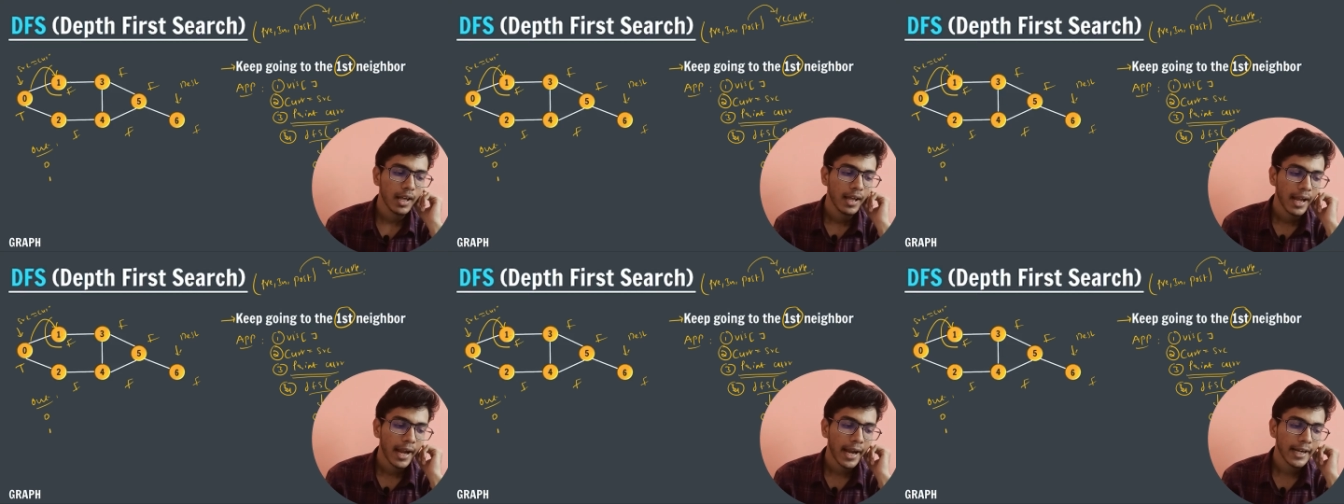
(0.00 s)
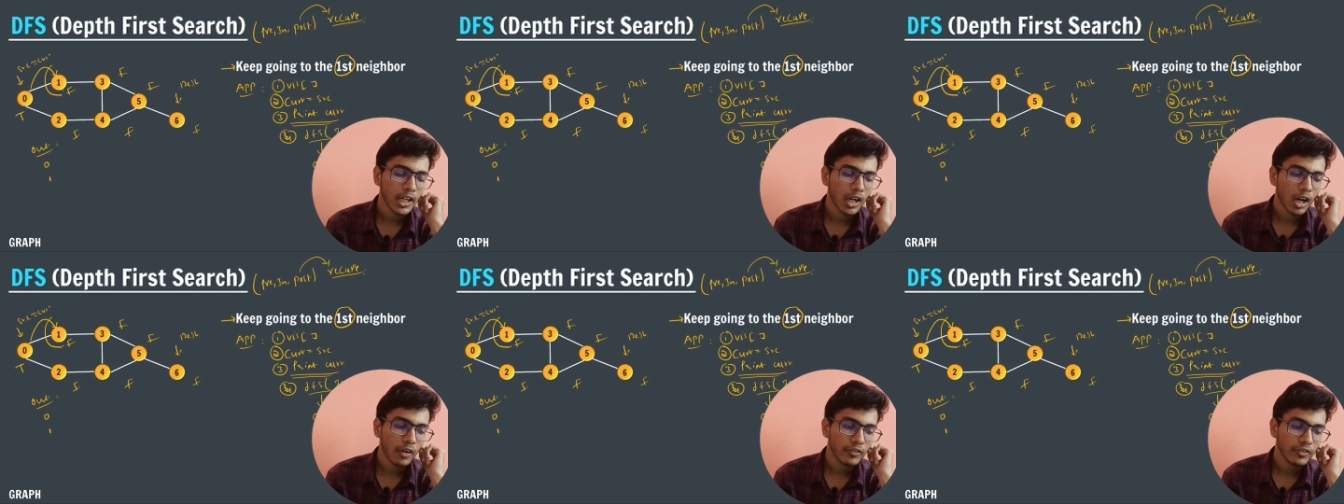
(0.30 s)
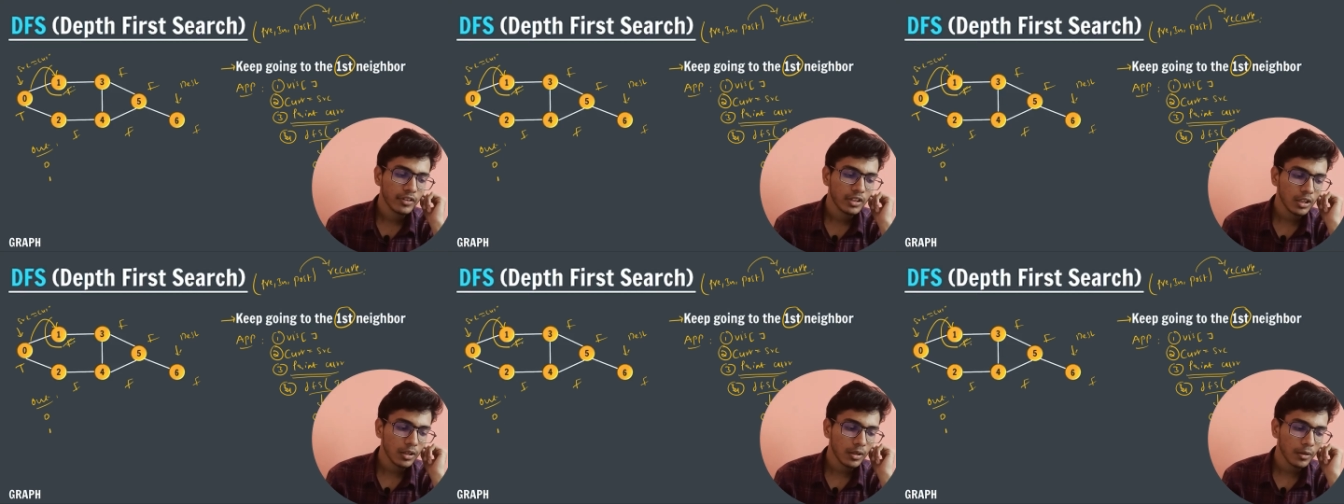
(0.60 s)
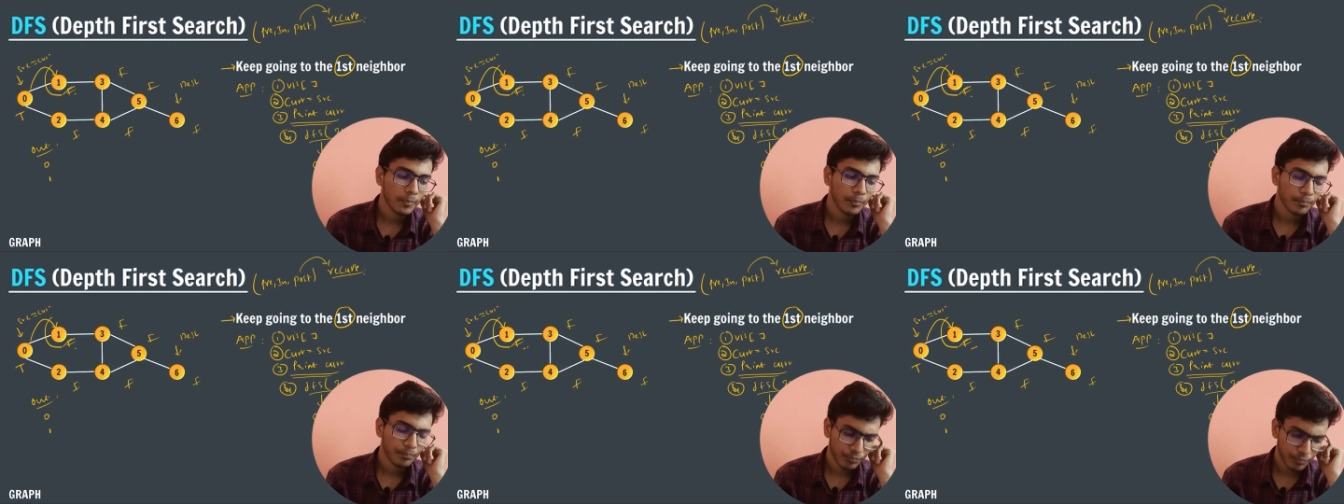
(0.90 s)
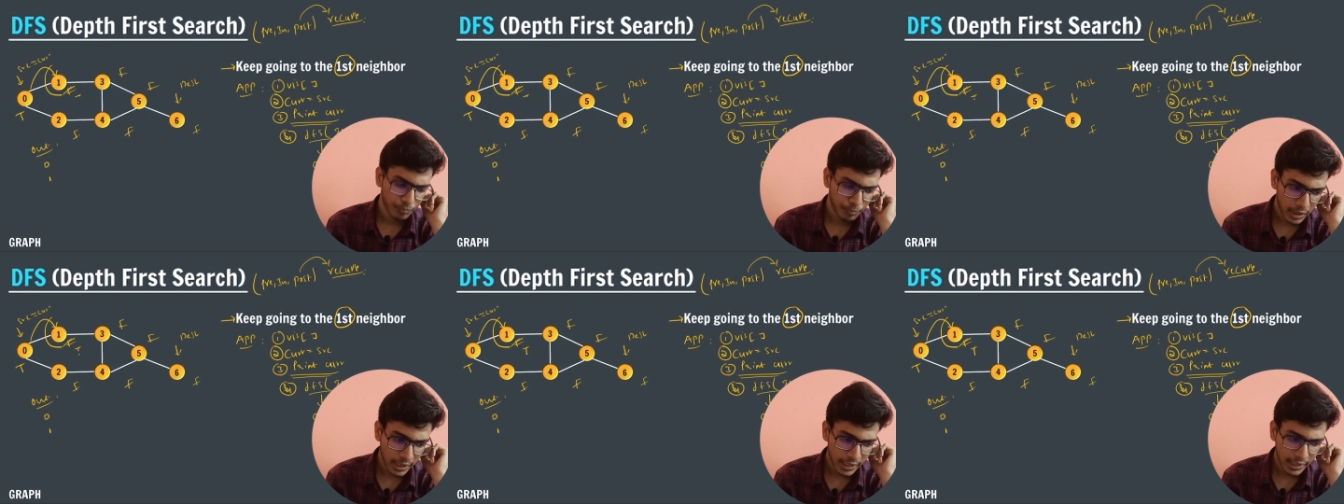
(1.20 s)
and after
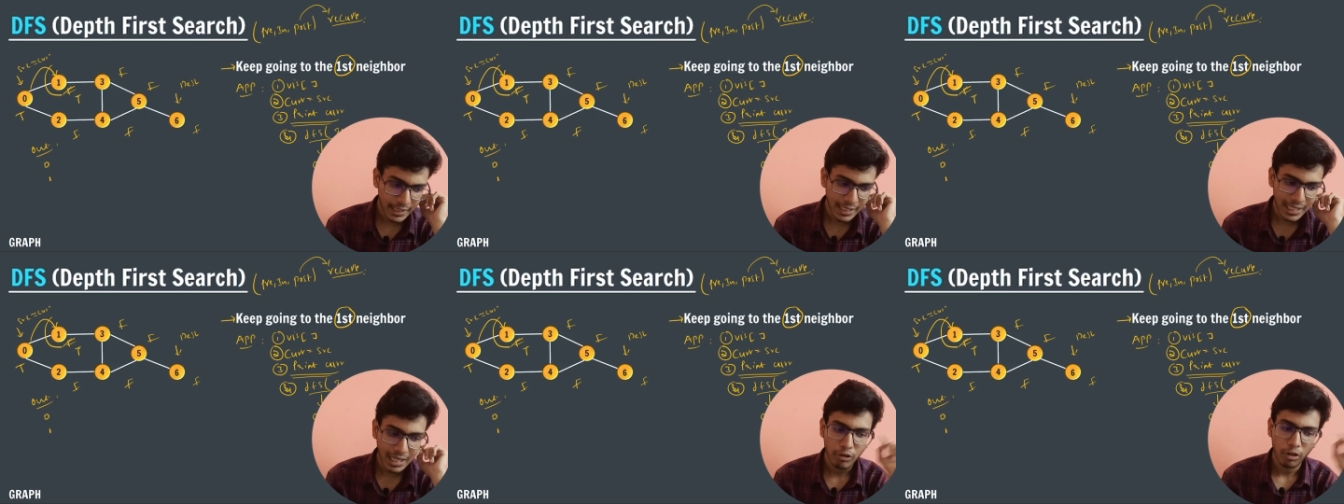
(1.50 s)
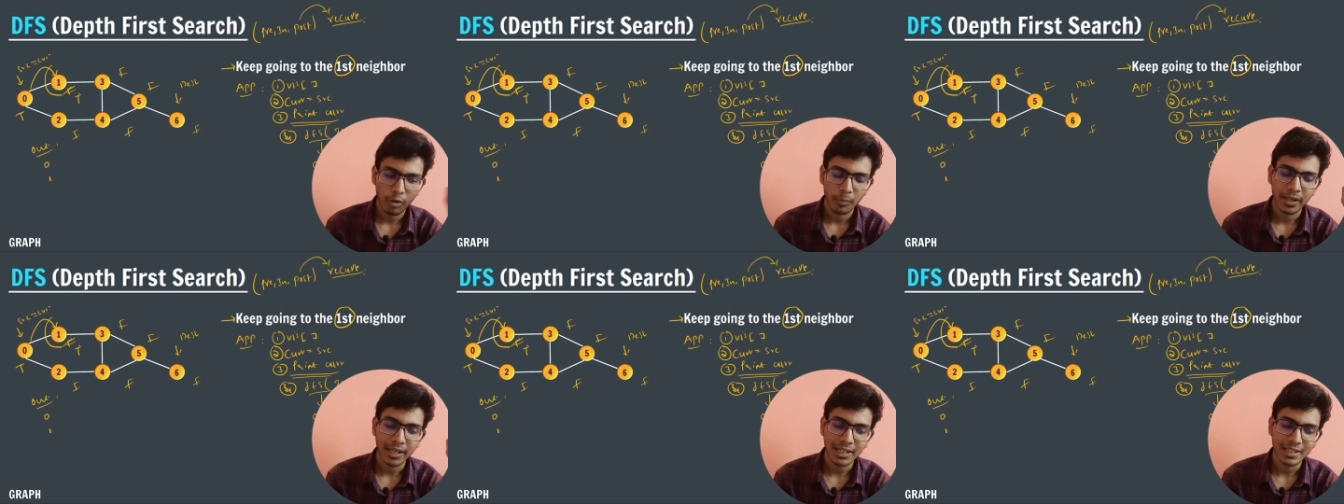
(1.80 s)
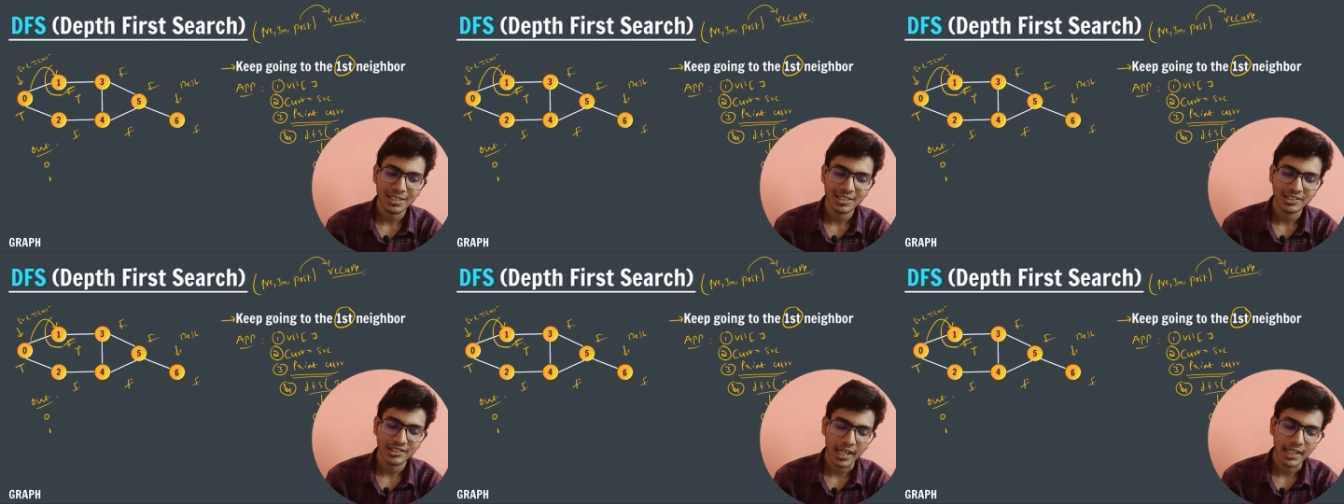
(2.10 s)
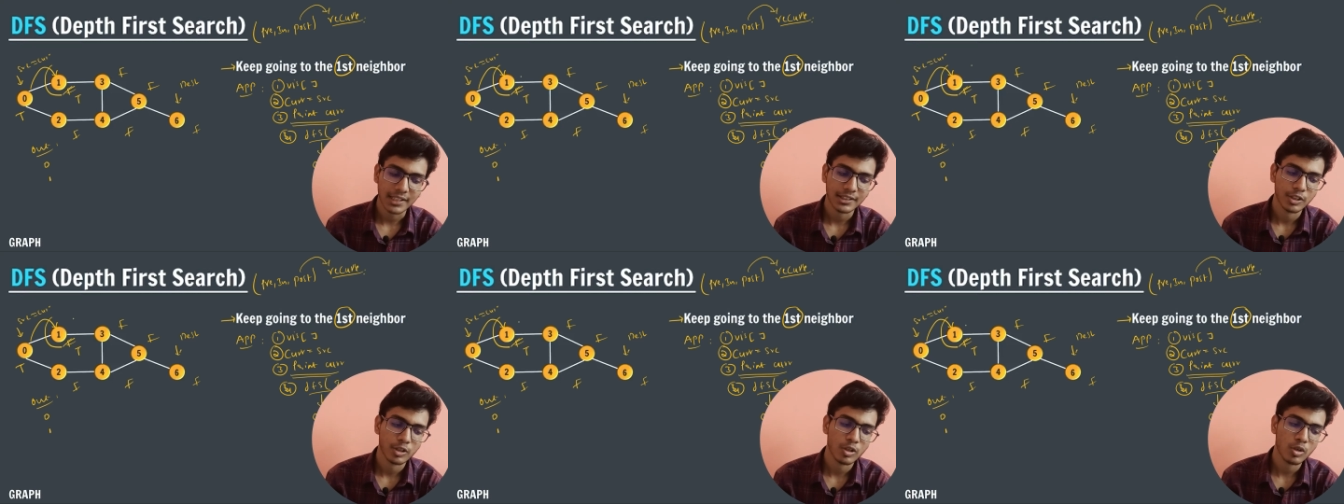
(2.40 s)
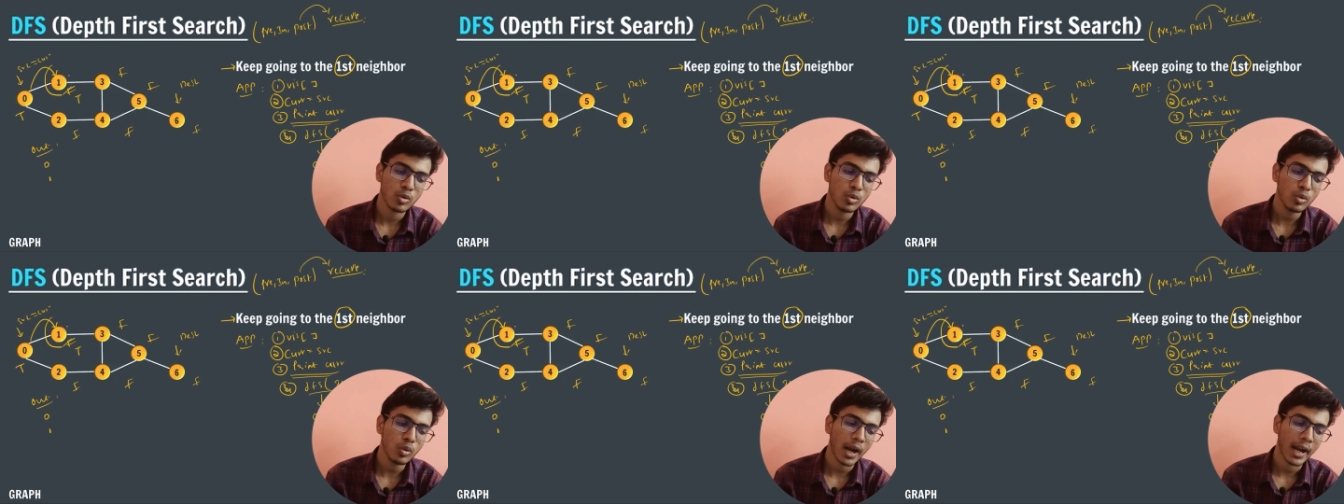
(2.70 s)
printing I will make this as true,